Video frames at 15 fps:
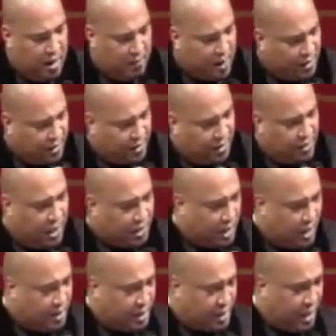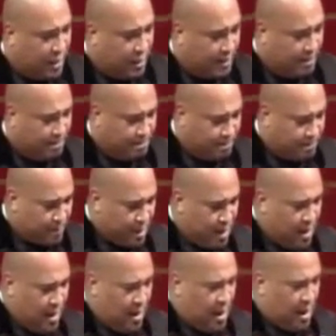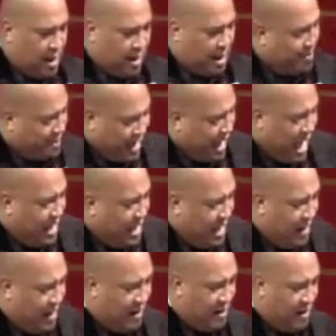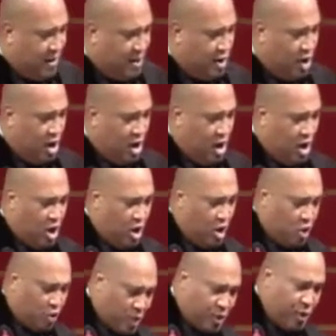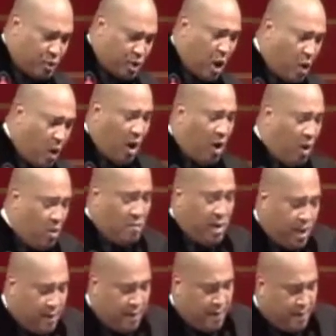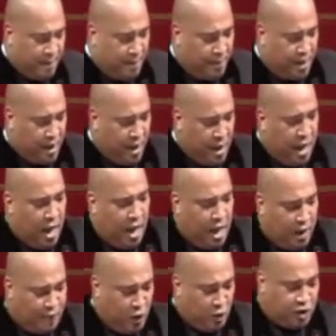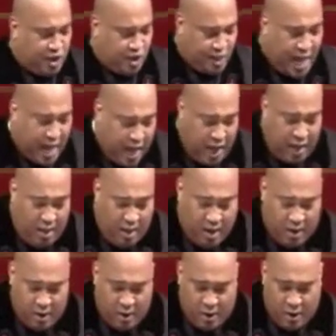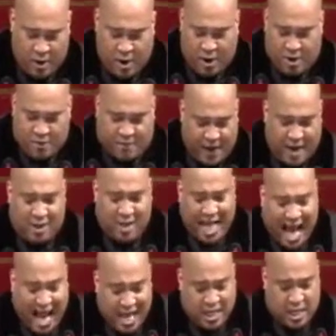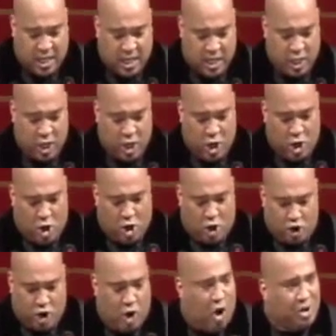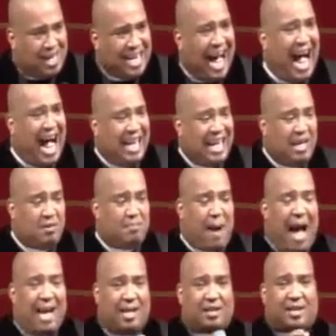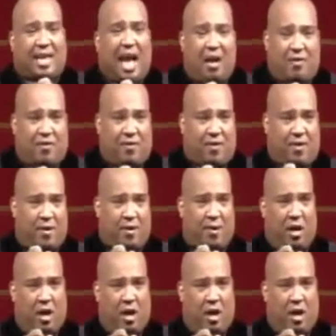And brothers and sisters, let me tell you, when you go home, if you still feel like you're on an island by yourself,